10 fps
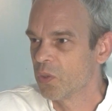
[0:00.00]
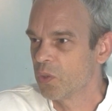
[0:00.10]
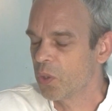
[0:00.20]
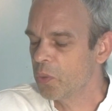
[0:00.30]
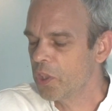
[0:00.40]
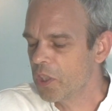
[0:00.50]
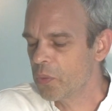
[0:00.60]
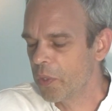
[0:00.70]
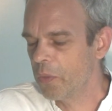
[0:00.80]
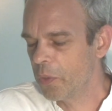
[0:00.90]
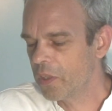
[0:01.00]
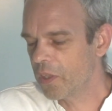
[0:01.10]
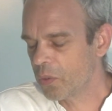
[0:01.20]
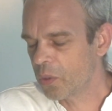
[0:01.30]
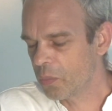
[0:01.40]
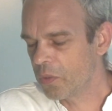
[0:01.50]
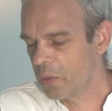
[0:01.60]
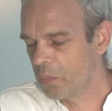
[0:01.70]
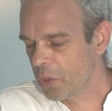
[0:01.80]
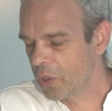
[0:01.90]
So in that way we can talk a
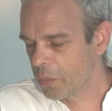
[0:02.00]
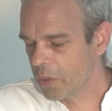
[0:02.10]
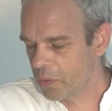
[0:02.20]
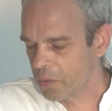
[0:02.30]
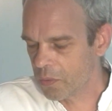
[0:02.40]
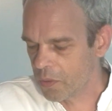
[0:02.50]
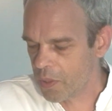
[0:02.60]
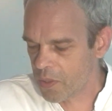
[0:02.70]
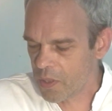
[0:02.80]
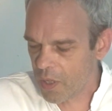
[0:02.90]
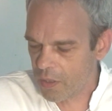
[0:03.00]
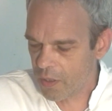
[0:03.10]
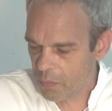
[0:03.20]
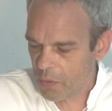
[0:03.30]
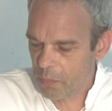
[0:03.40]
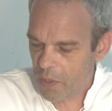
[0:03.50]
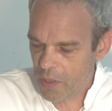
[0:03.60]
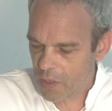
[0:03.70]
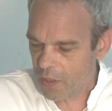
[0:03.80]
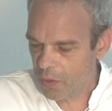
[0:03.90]
little more about Rasa Sadhana, but
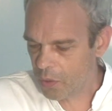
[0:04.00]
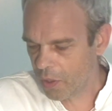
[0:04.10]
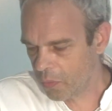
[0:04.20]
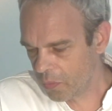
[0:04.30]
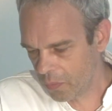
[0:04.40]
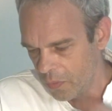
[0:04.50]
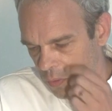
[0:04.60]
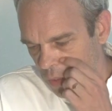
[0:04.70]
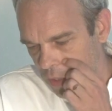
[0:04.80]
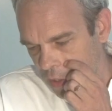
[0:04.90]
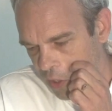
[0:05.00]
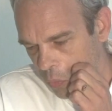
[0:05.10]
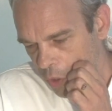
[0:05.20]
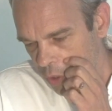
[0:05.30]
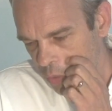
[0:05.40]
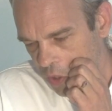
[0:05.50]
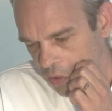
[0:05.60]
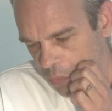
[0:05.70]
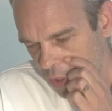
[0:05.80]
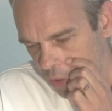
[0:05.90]
basically you can there work with
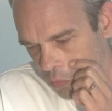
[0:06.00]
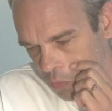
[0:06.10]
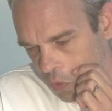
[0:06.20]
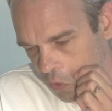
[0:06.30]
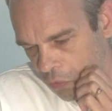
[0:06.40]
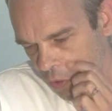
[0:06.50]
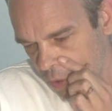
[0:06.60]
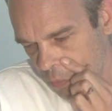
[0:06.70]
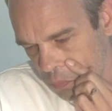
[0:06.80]
fear.